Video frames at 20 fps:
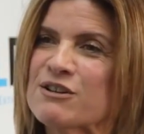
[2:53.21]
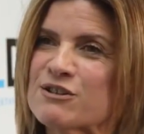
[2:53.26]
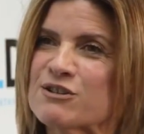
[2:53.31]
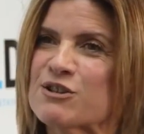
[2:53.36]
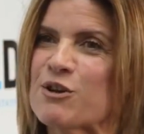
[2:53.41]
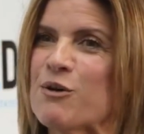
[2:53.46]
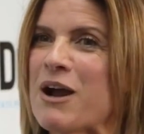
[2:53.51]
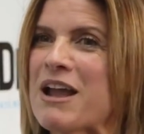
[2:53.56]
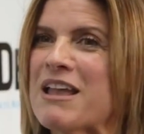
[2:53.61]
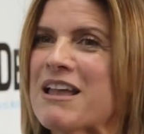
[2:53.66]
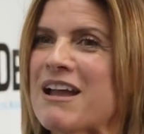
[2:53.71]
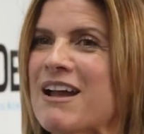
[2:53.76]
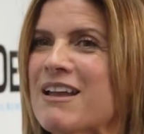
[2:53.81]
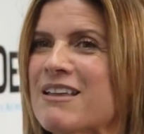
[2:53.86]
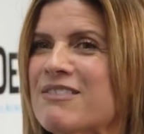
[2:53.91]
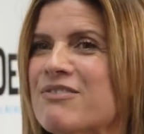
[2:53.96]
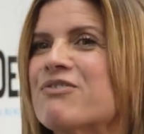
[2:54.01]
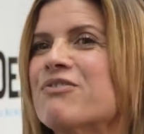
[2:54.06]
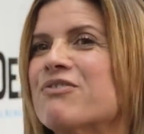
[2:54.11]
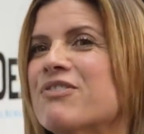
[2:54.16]
So
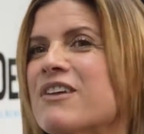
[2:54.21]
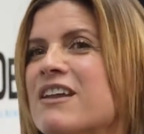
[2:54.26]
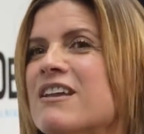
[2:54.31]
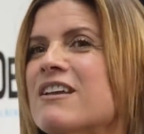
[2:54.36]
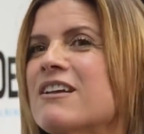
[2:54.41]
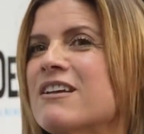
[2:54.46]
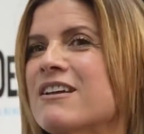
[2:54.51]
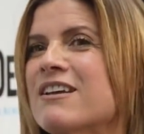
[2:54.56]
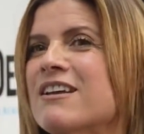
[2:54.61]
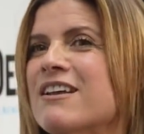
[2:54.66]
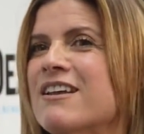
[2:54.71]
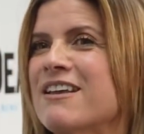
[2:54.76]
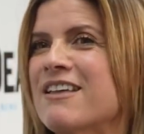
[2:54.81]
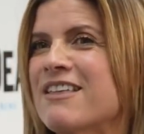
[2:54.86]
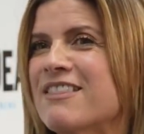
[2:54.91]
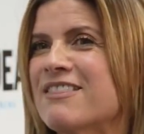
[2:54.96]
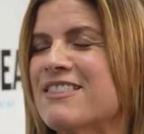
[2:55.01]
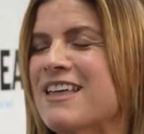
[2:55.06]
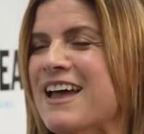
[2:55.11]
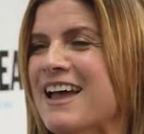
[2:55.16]
I think
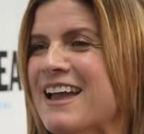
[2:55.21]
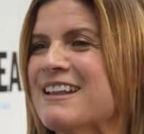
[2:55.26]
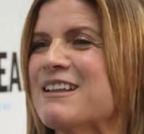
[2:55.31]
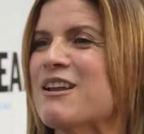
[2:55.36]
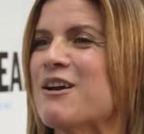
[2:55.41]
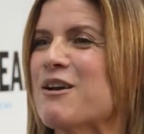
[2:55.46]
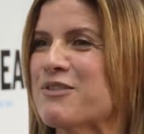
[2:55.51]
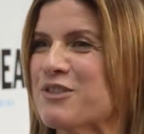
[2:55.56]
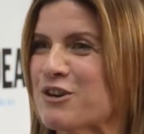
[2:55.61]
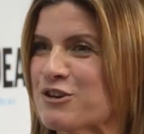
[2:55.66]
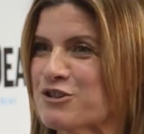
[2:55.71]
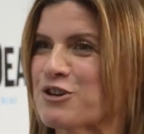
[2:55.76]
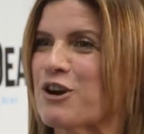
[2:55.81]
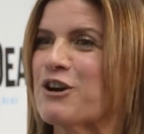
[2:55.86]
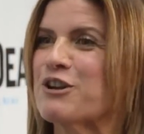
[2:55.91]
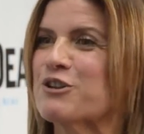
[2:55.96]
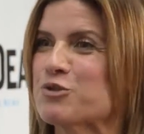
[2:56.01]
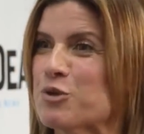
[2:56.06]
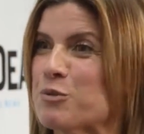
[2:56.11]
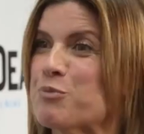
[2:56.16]
that they're
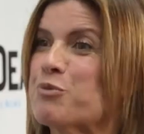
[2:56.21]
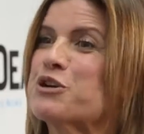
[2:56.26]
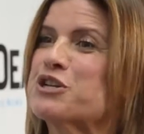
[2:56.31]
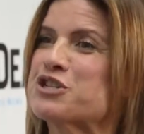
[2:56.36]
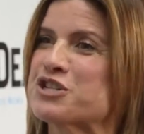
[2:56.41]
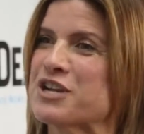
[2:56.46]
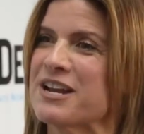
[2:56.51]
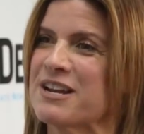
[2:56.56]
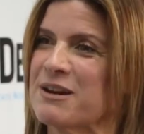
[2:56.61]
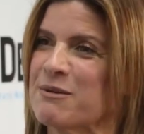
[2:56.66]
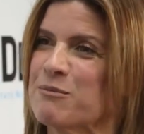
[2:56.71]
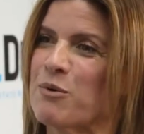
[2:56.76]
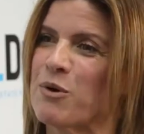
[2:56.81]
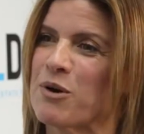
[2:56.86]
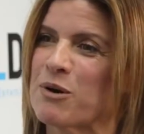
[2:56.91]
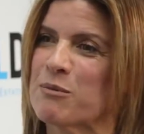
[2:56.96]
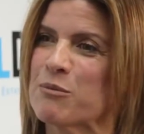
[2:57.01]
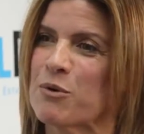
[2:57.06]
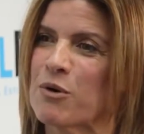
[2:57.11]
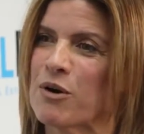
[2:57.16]
starting to appreciate it
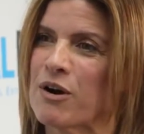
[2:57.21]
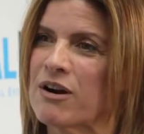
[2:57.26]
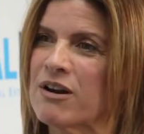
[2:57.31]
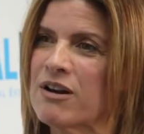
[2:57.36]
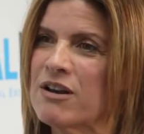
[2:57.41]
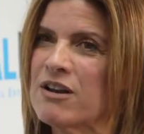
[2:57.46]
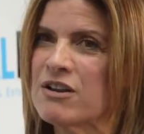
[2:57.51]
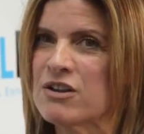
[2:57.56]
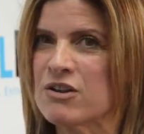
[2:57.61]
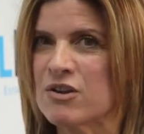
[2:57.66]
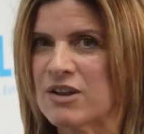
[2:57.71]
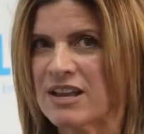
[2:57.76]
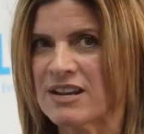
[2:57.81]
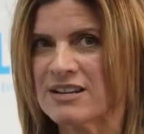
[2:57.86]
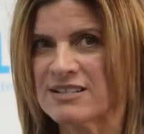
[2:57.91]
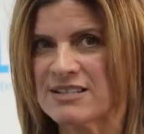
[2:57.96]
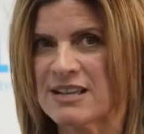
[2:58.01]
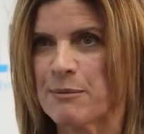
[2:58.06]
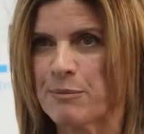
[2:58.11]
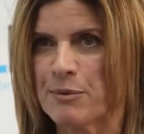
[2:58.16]
more and more. You get
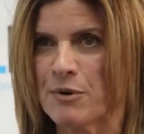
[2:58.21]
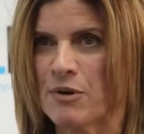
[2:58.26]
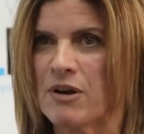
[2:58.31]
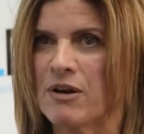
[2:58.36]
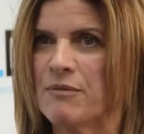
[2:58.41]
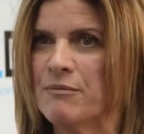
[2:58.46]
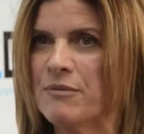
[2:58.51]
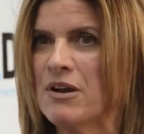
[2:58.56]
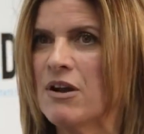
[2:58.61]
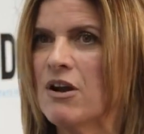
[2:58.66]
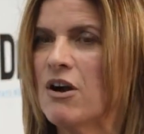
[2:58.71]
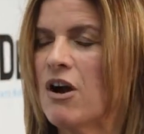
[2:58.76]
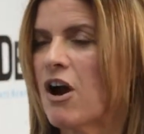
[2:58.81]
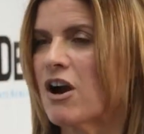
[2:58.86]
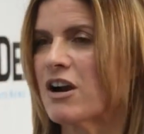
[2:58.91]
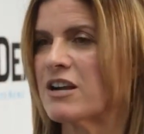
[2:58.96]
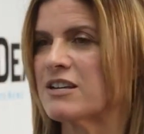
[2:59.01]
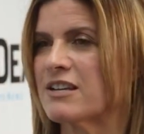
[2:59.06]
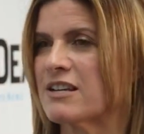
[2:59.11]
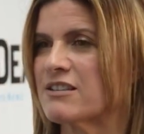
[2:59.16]
example of
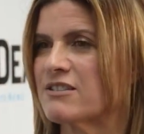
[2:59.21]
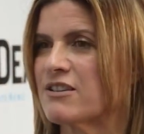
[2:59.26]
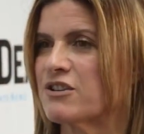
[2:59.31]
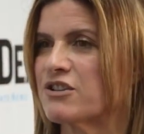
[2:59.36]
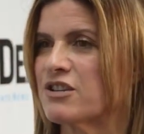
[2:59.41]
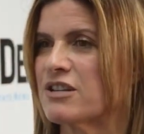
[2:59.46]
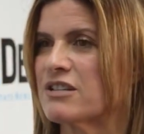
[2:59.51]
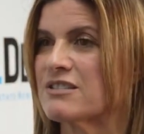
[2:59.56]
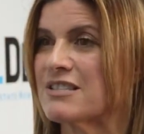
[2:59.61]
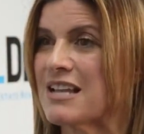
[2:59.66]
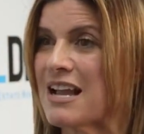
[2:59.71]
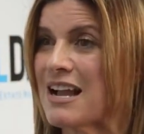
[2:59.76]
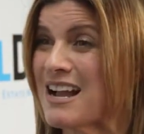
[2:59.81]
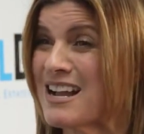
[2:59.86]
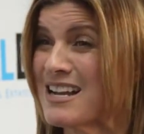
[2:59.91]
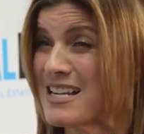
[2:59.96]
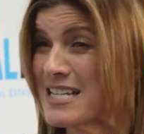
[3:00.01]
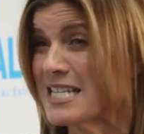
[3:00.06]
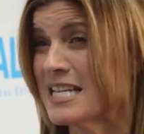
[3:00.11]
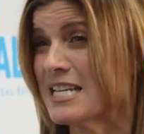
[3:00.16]
architects such as
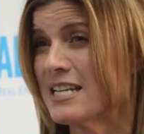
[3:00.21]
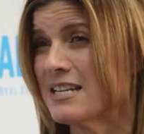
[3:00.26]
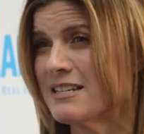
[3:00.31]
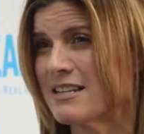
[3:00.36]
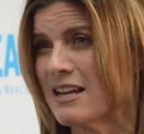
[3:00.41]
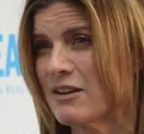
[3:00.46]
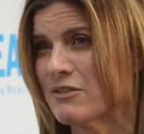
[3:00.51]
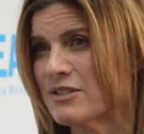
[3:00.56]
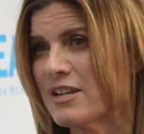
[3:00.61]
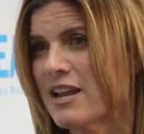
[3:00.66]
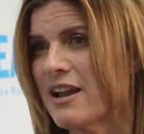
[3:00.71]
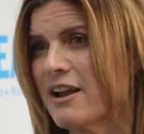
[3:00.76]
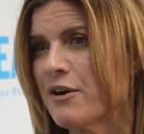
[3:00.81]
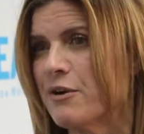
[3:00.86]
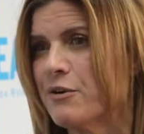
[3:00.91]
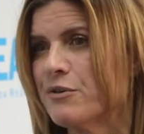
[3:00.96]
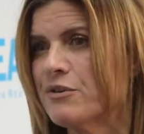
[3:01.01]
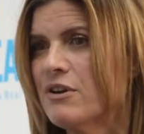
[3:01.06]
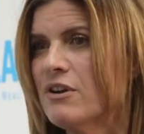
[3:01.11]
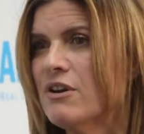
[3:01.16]
Zaha Hadid in
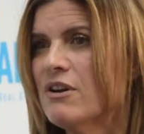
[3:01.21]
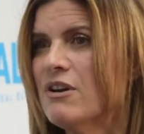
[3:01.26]
downtown,